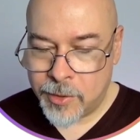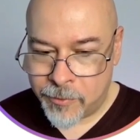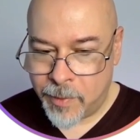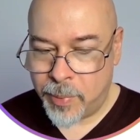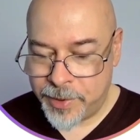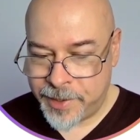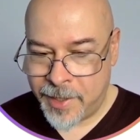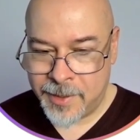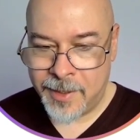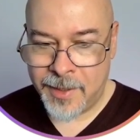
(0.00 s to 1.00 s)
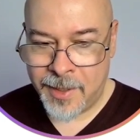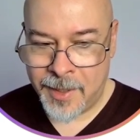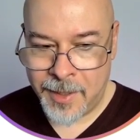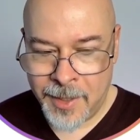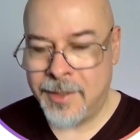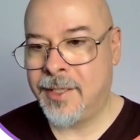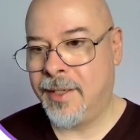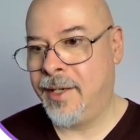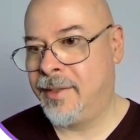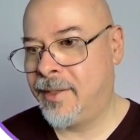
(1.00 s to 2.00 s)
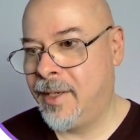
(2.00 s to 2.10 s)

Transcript: represent intellect.